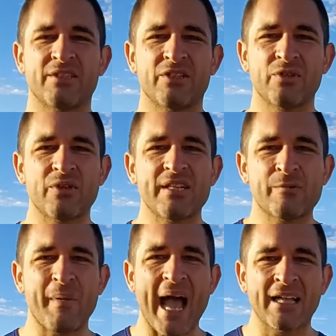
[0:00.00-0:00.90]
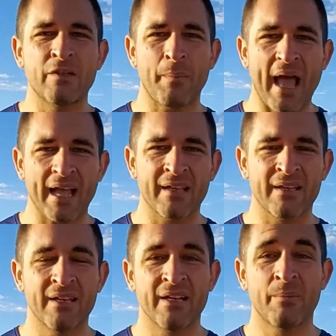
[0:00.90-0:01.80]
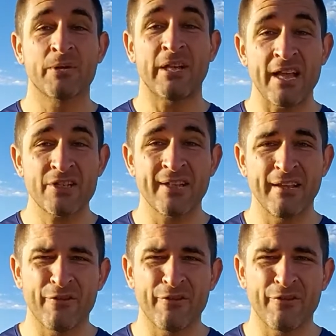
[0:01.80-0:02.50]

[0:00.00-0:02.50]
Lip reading: To do this back to back, potentially,